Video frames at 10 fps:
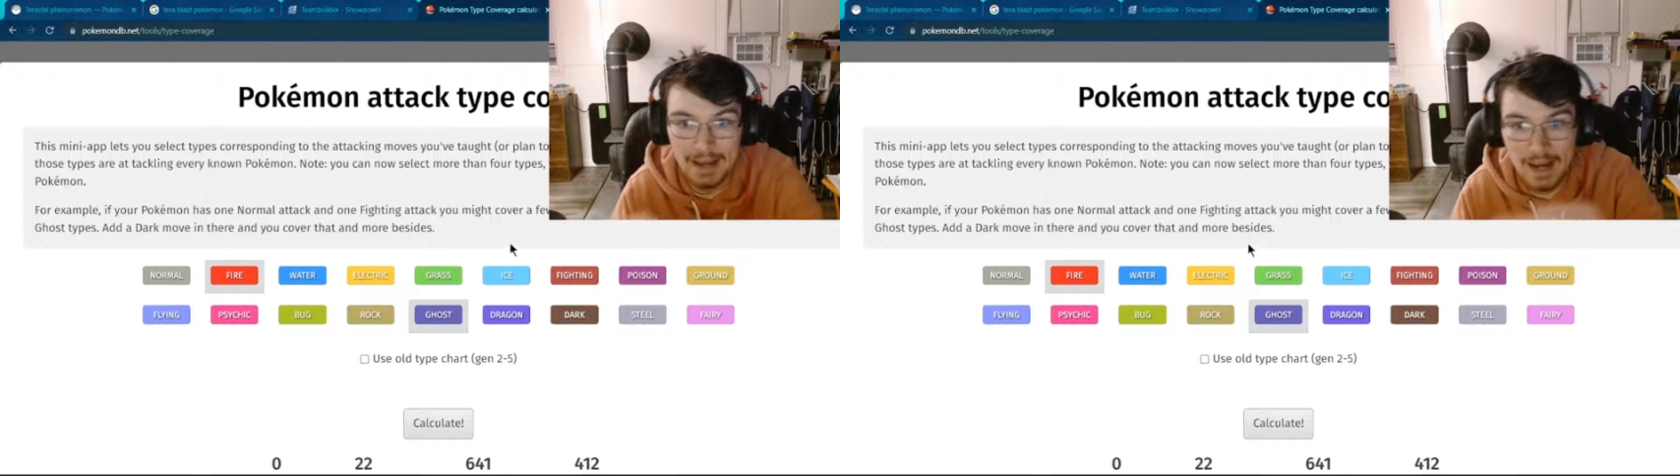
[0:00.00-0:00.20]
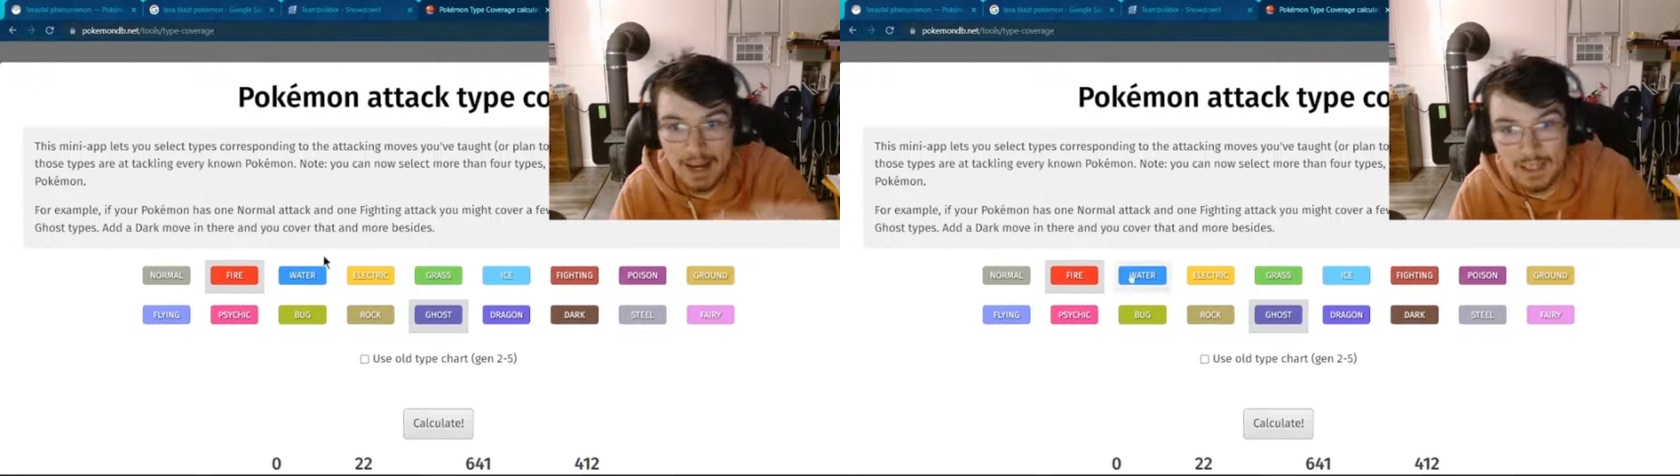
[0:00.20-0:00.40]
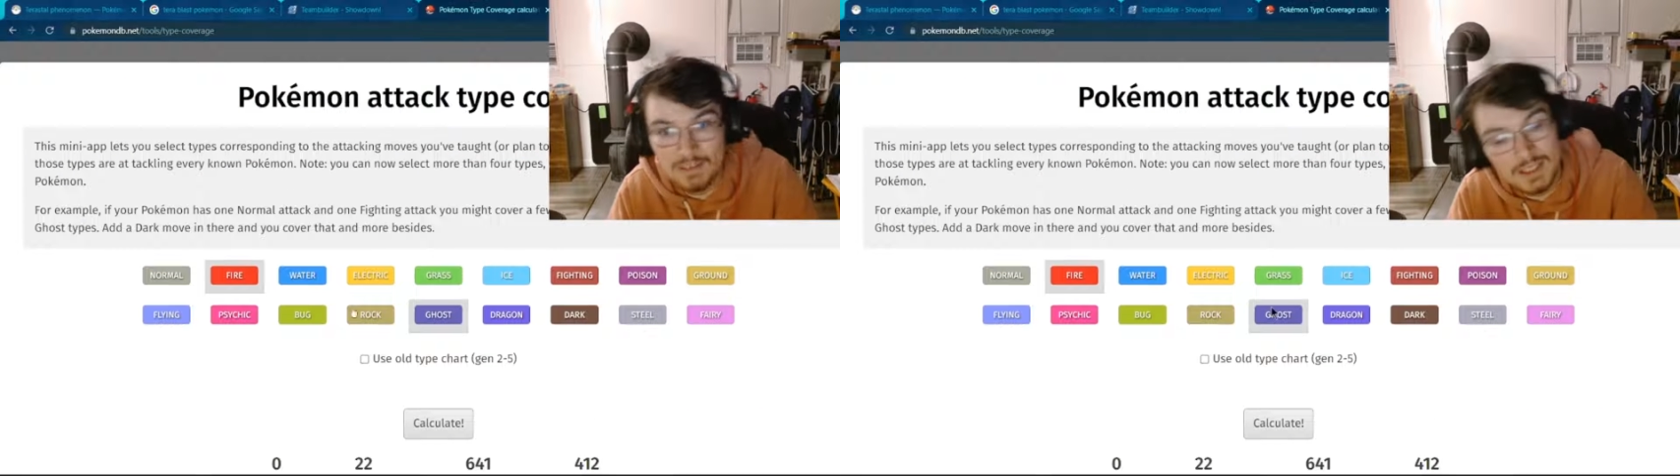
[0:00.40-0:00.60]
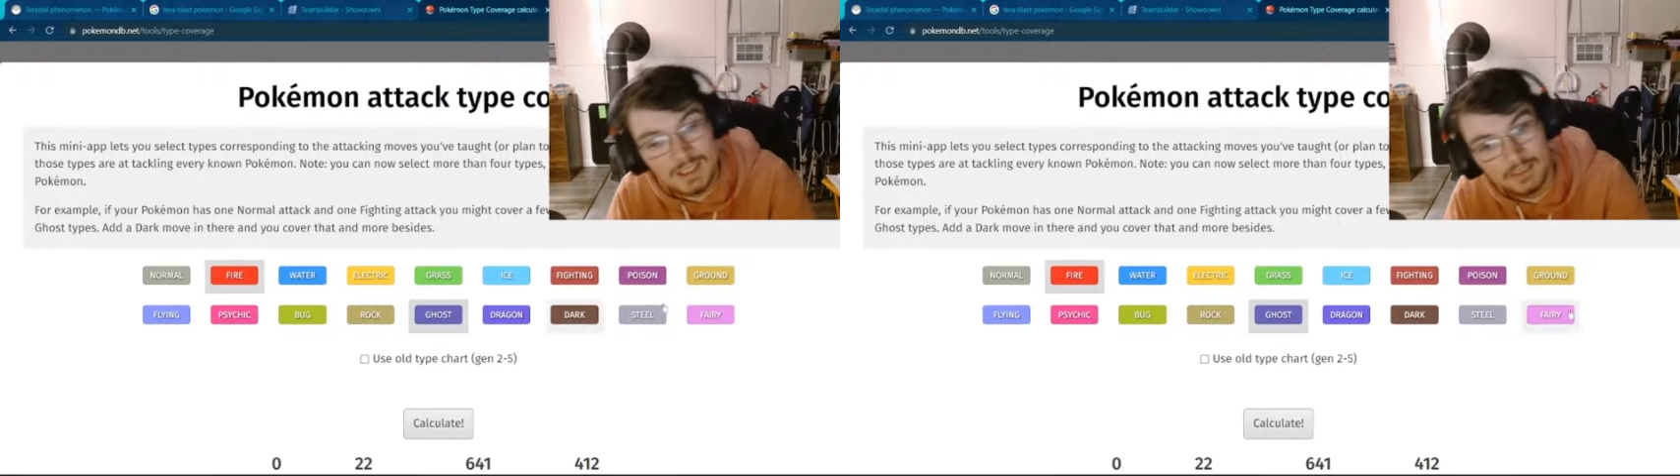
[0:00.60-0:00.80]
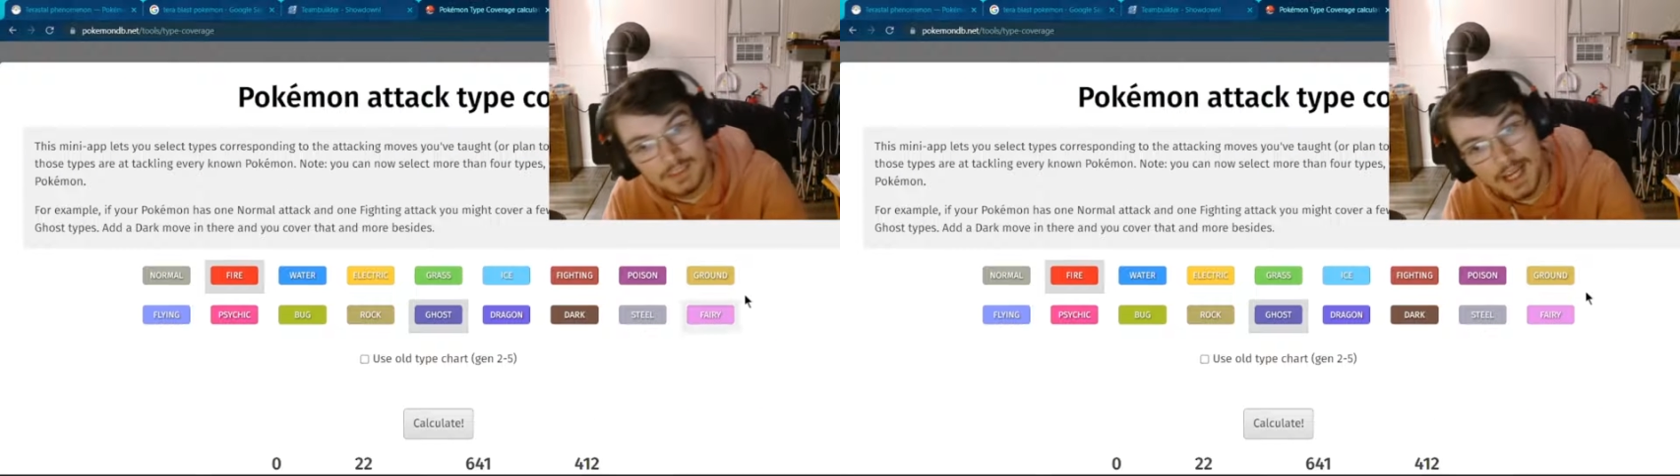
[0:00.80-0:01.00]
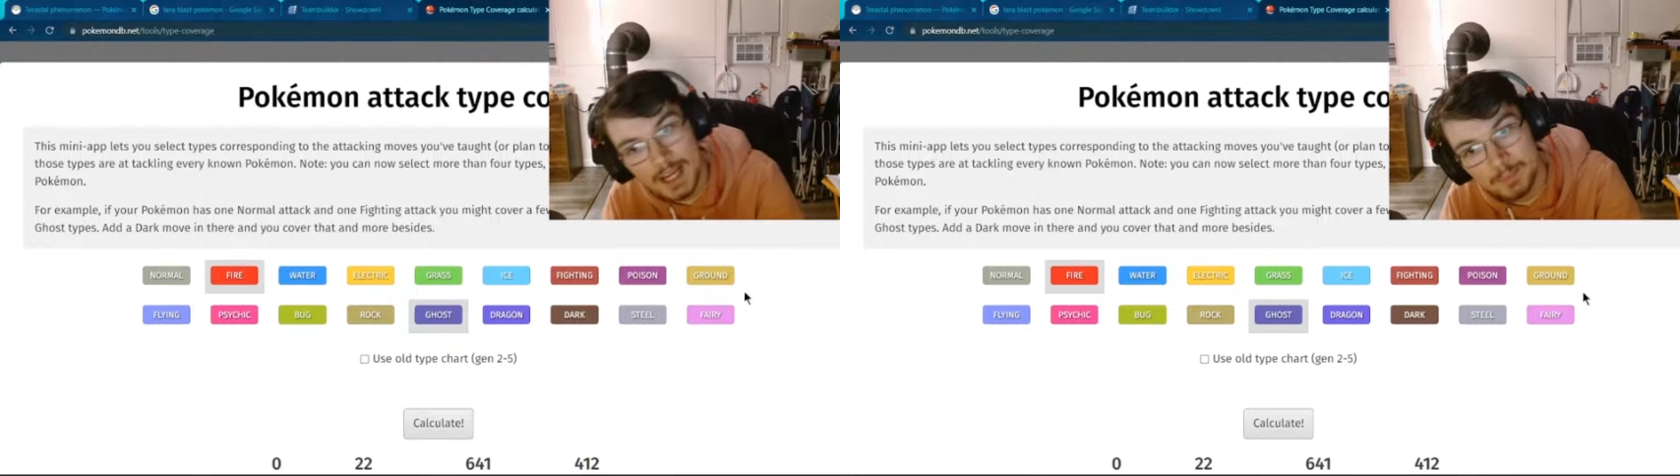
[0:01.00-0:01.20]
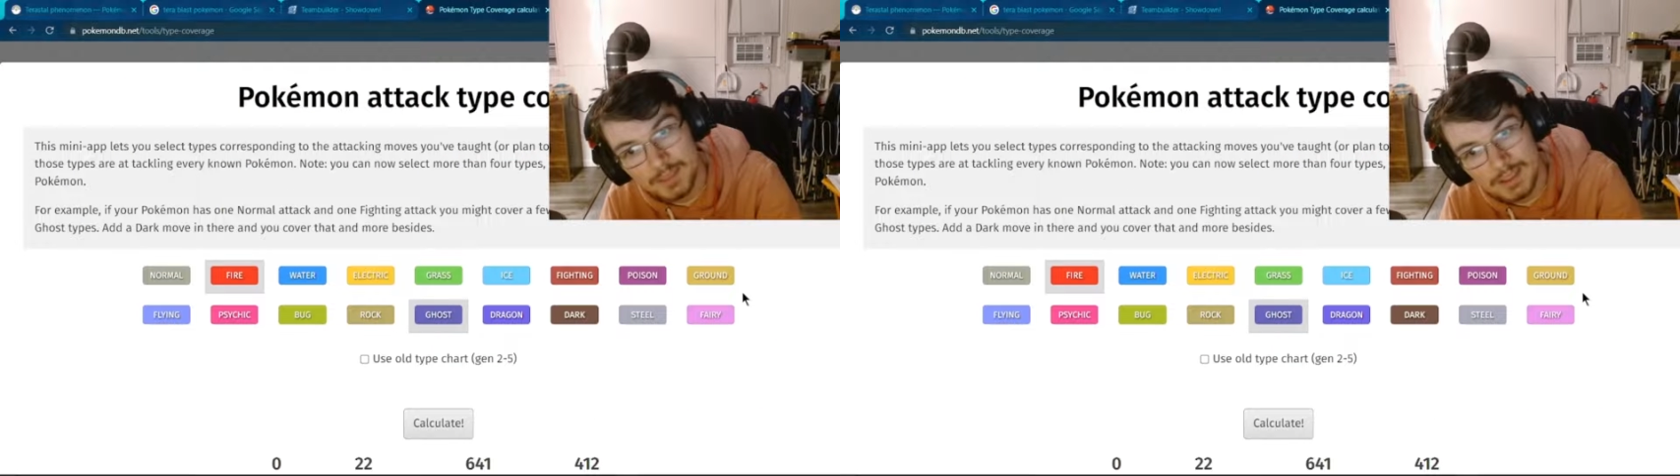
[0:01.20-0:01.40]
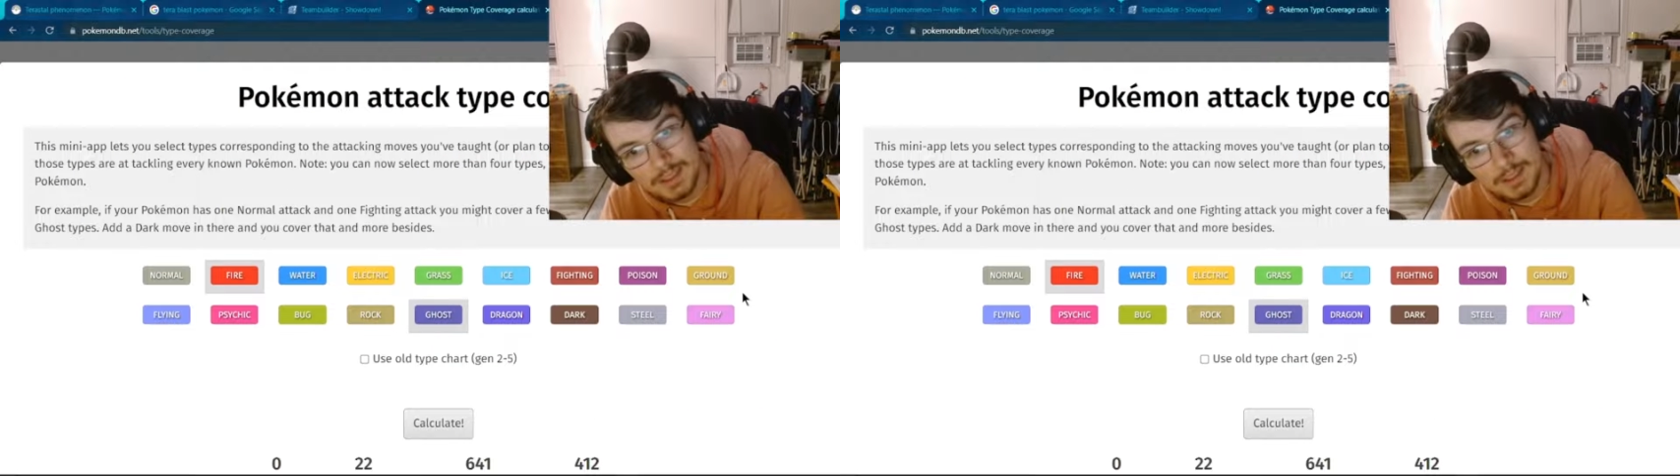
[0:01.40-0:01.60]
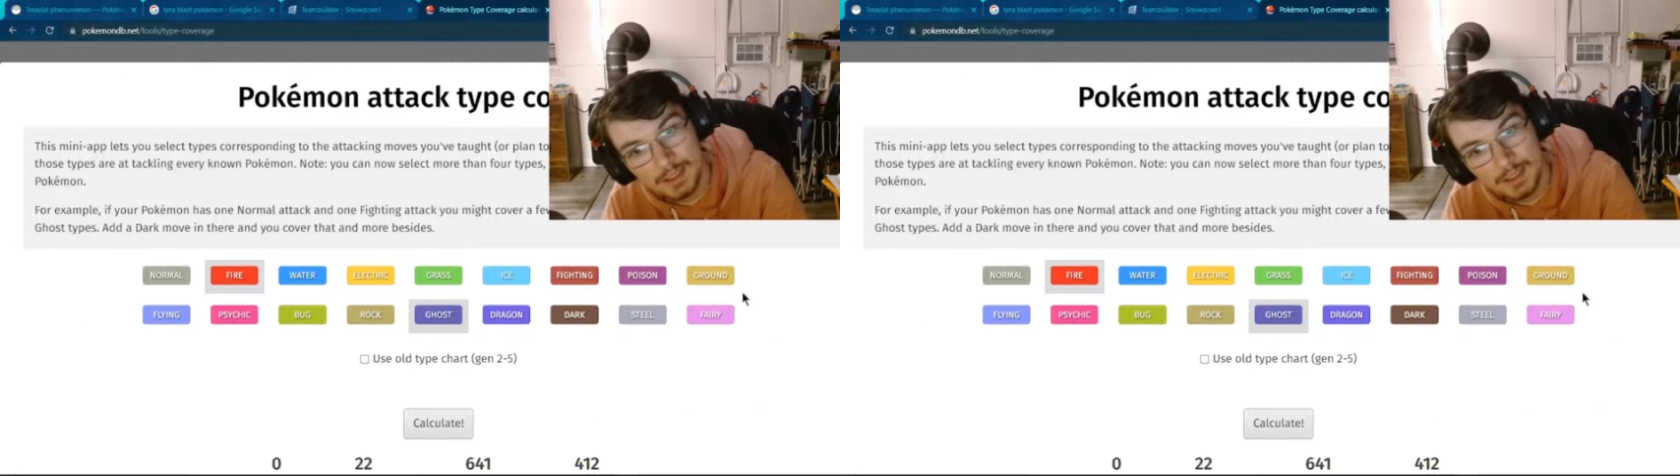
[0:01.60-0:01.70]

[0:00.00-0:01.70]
any of these other types